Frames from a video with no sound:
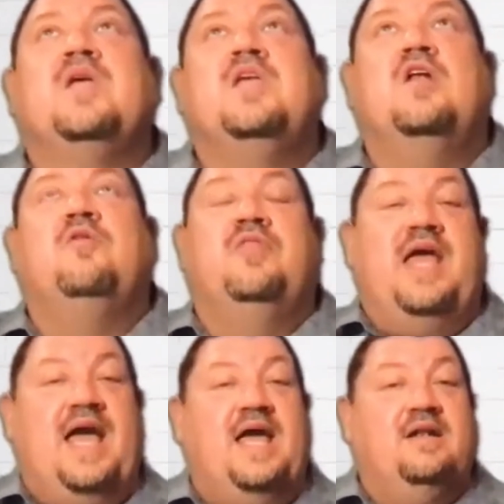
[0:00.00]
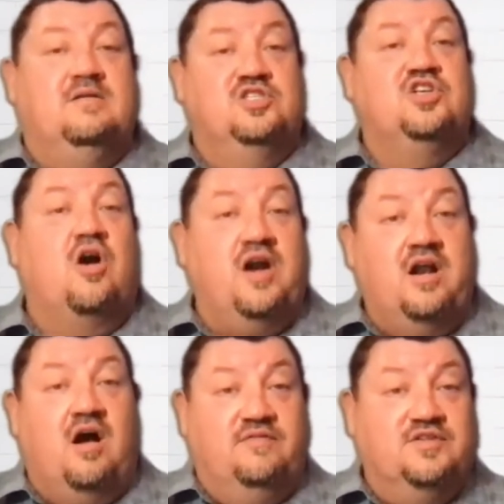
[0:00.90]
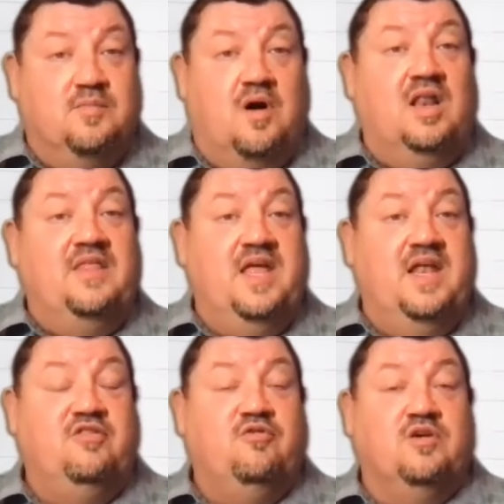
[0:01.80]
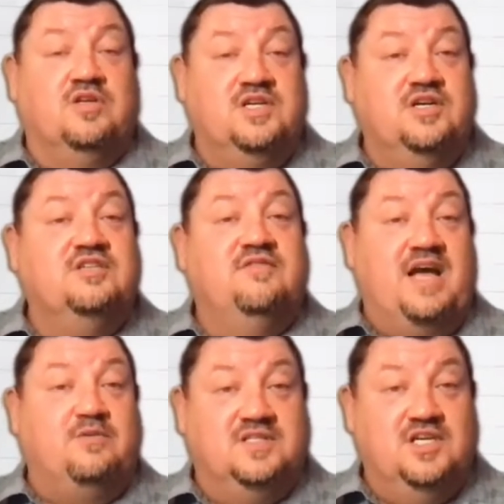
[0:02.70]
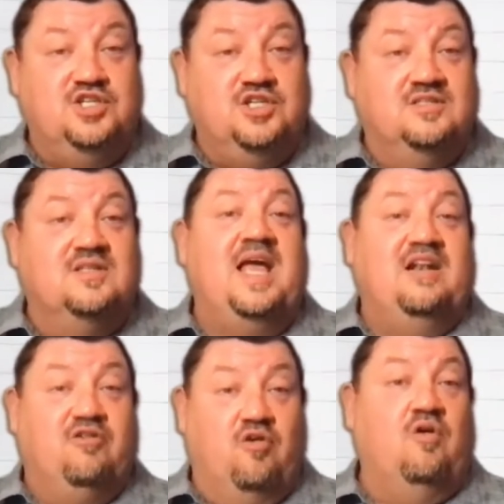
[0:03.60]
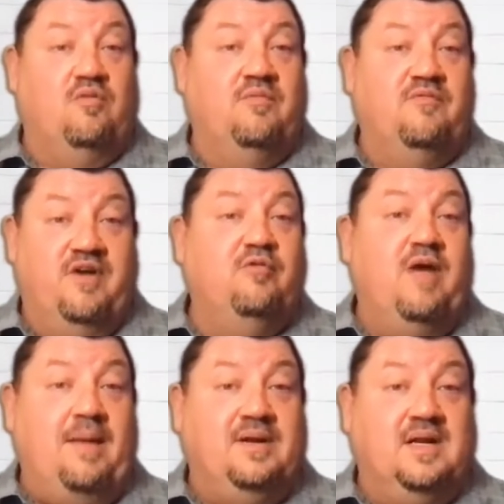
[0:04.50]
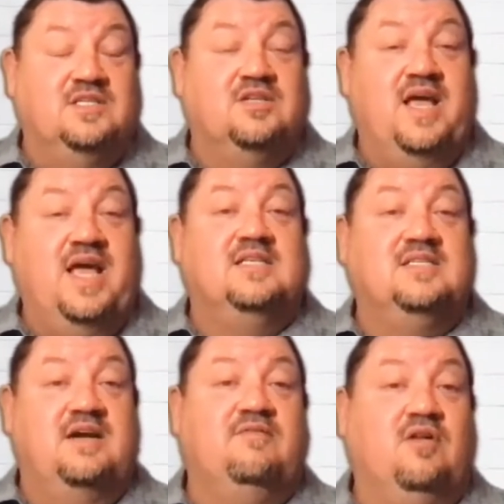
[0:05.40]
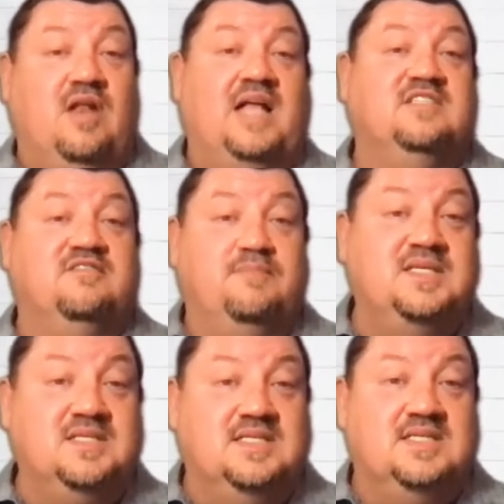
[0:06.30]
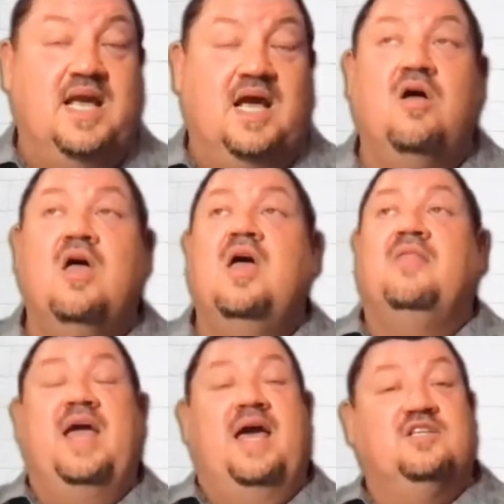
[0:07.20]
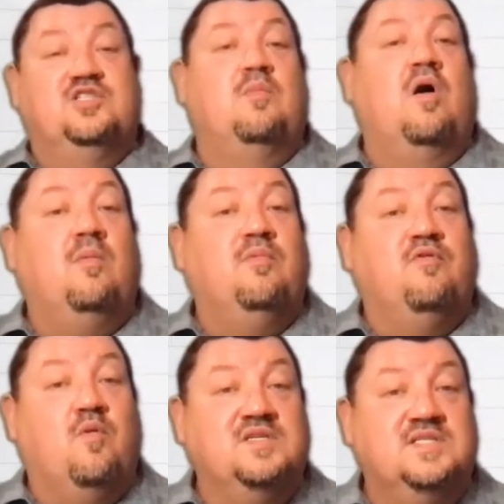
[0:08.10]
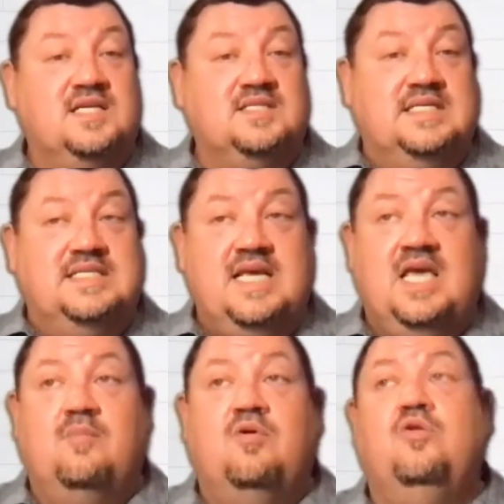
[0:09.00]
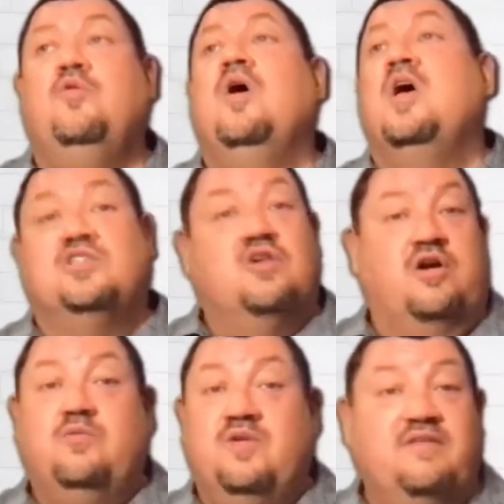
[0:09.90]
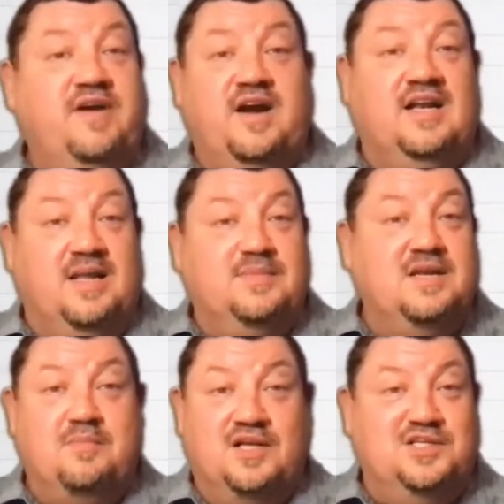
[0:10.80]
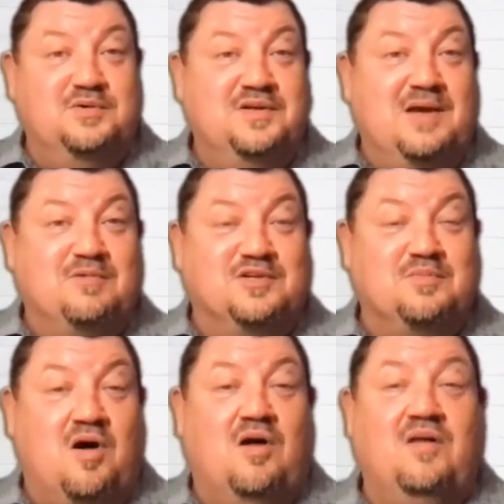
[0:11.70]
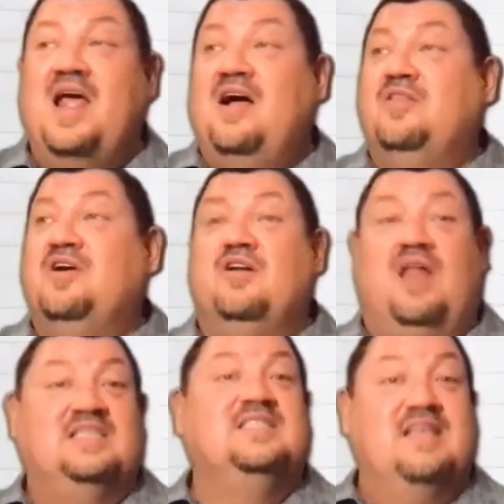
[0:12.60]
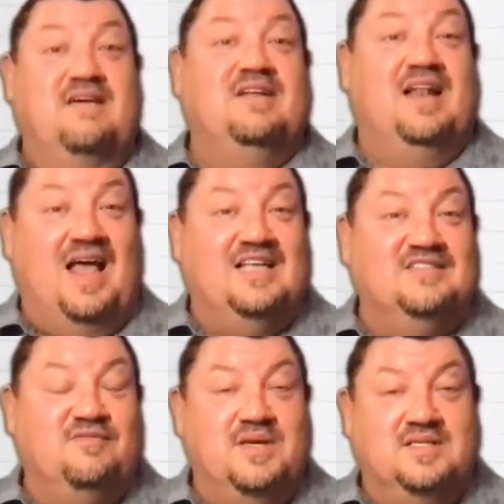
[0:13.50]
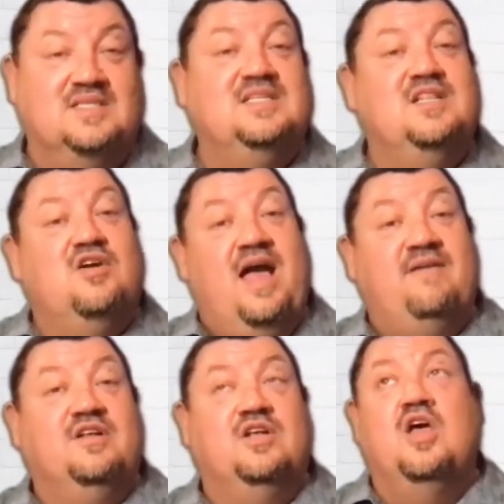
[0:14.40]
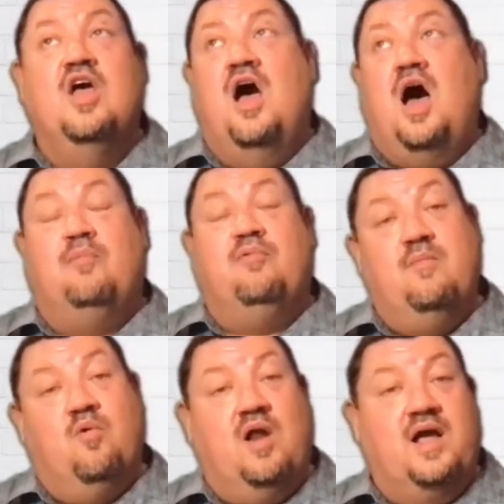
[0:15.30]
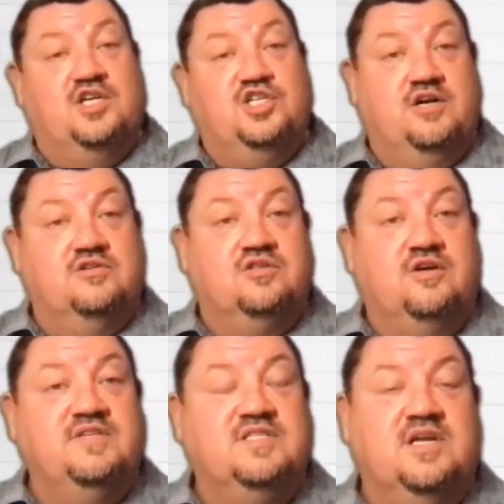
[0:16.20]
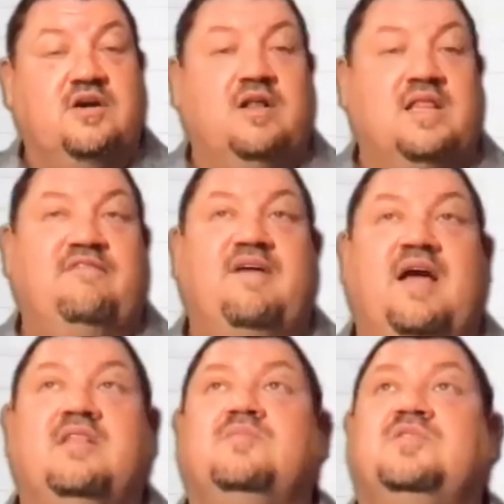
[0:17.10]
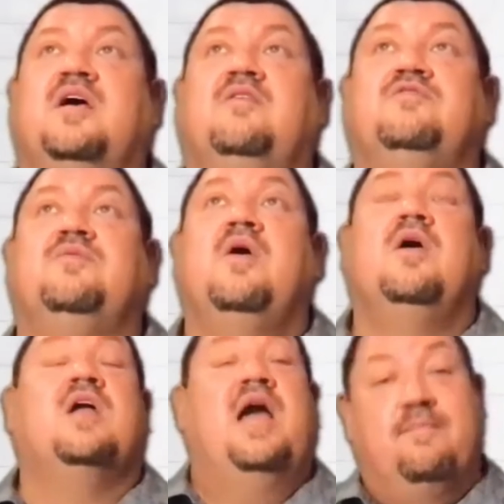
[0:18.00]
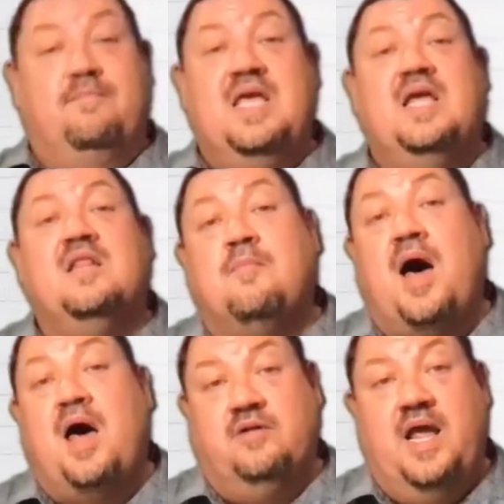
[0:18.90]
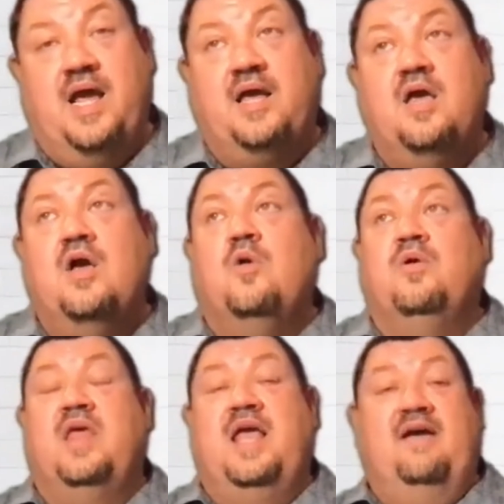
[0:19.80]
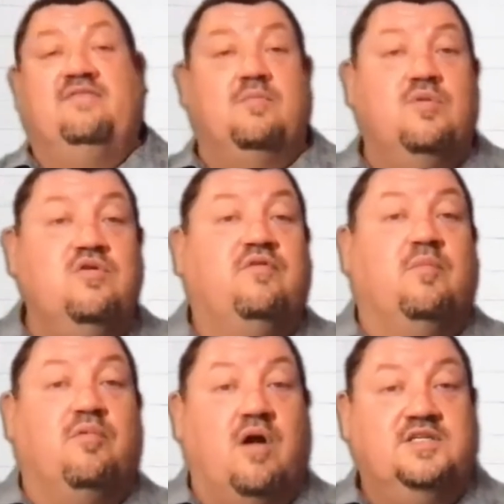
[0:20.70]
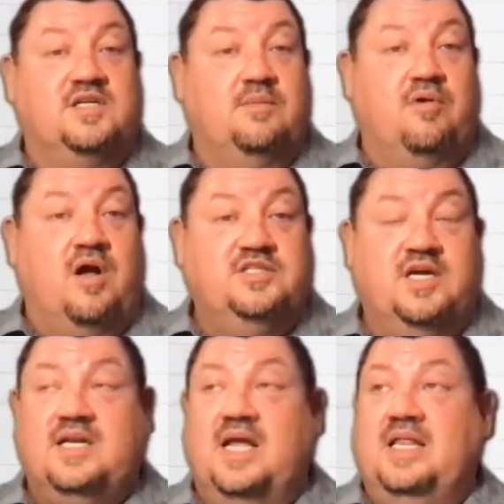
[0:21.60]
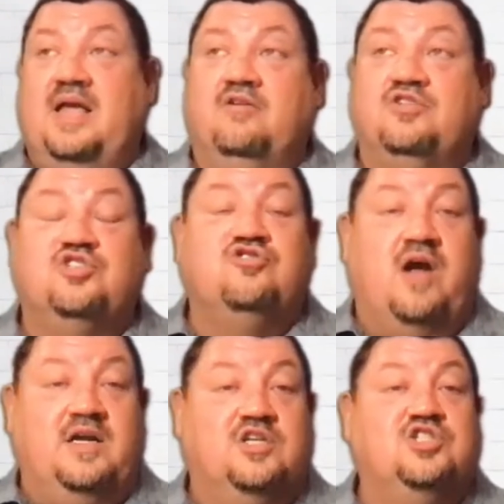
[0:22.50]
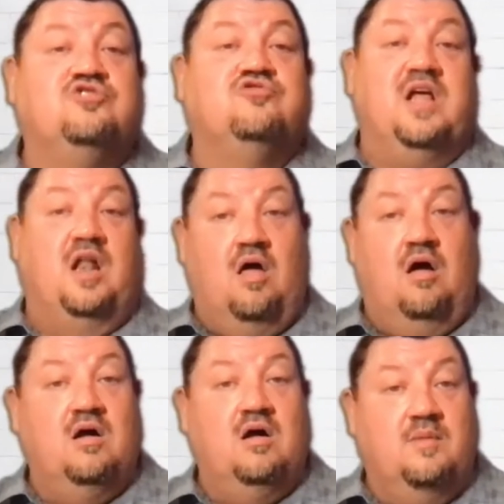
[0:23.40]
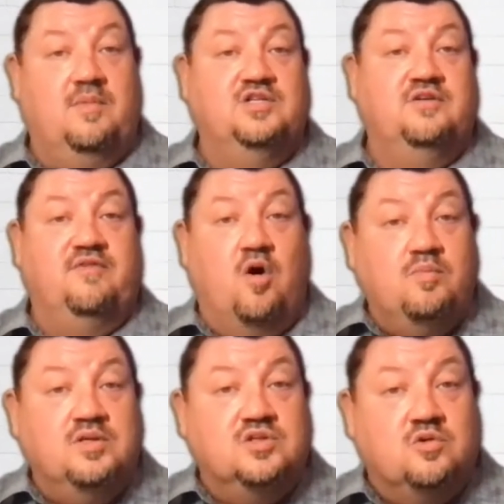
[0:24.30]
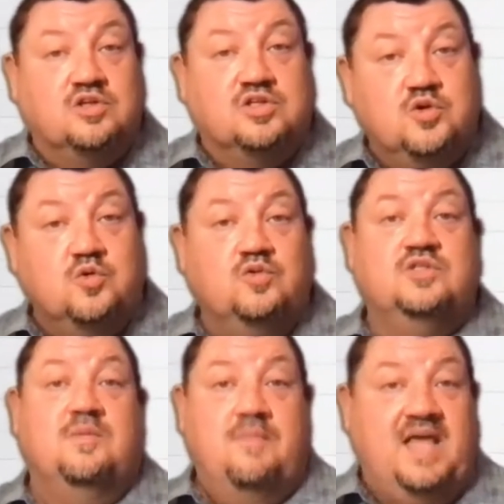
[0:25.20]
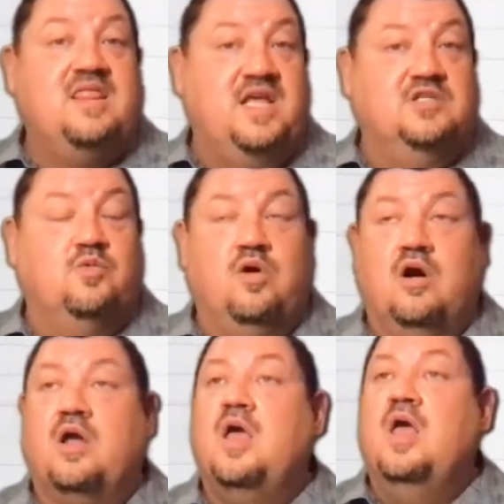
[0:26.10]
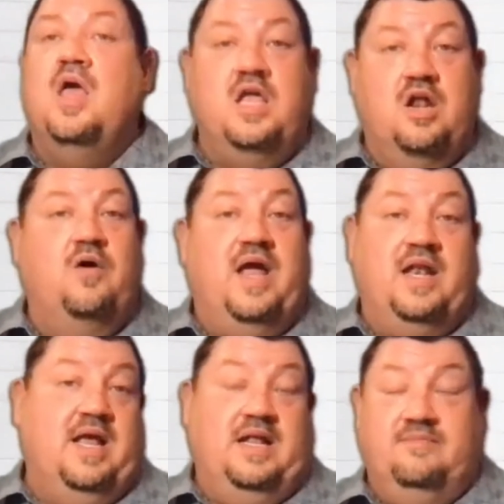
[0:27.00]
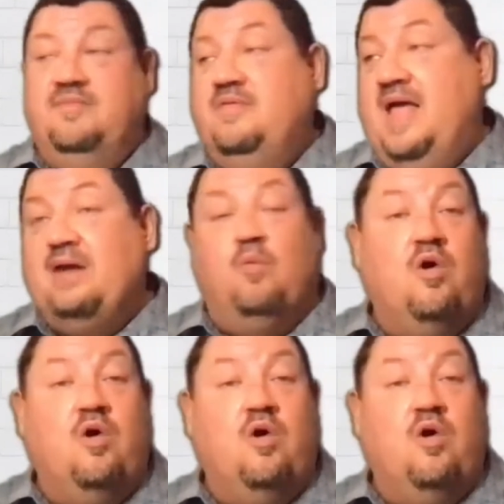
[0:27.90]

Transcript: they had started off small, and then through a series of acquisitions, they had grown very rapidly. So they had several lines of business now. They had a small performance testing team who started with a very limited budget when they were small. Now they're like 7 lines of business, and they're having to operate more like a shared service center. And they found themselves kind of being the bottleneck when they have to move from project to project and they are trying to string along a bunch of open source tools to make things work, and that